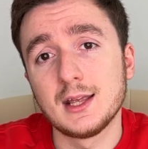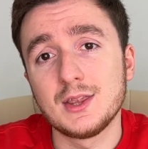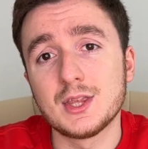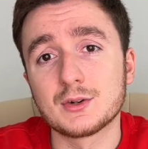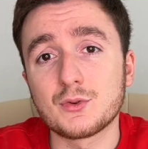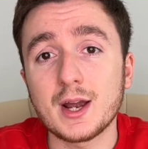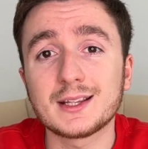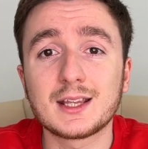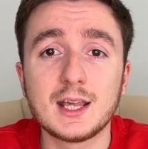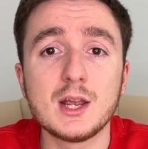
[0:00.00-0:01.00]
the
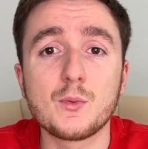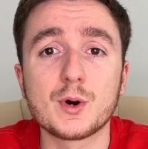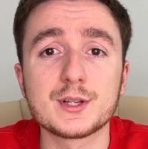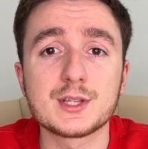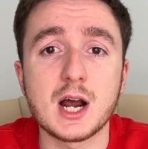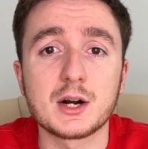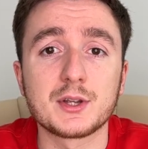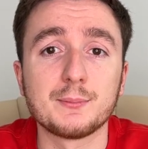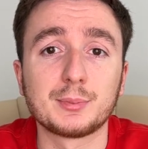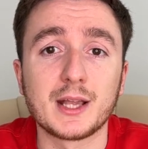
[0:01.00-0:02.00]
right keywords are
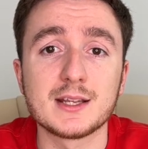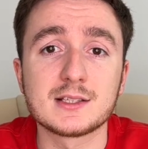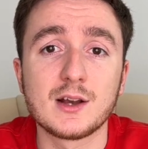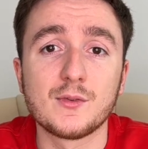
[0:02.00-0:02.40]
in place